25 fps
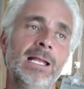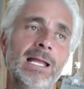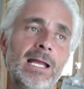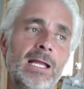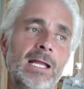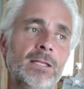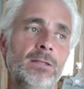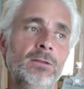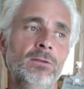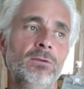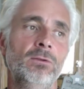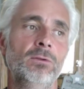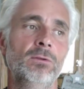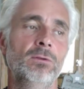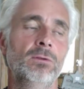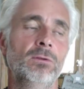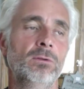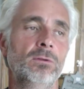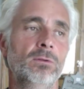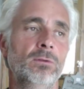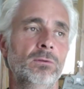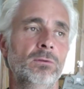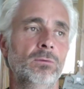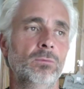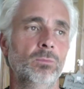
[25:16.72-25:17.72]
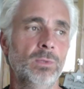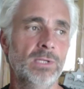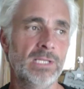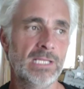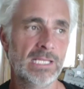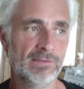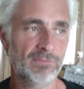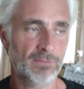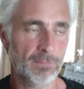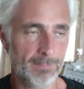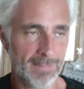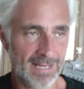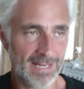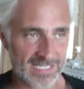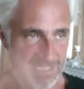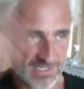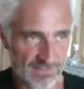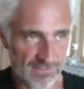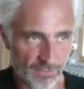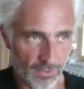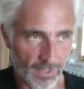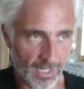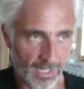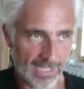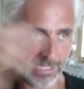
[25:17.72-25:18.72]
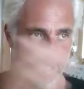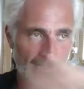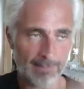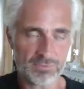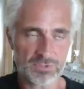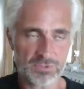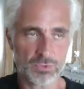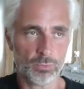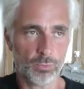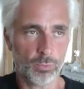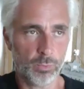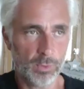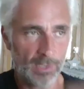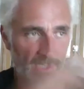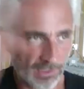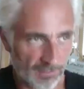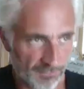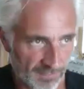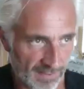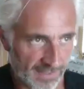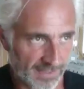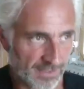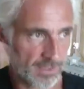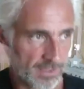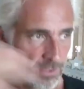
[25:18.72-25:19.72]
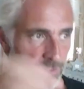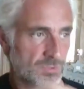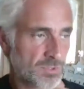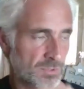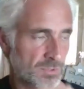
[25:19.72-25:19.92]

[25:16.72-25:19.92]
And we give them massive lineups, wicked venues.